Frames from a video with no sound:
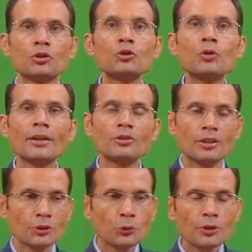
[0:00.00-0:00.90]
You can
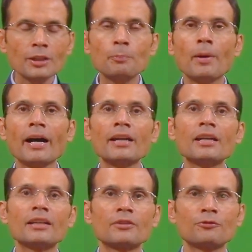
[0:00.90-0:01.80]
do it
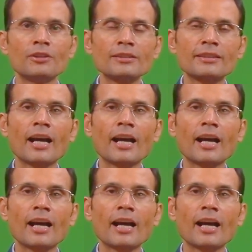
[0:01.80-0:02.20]
by first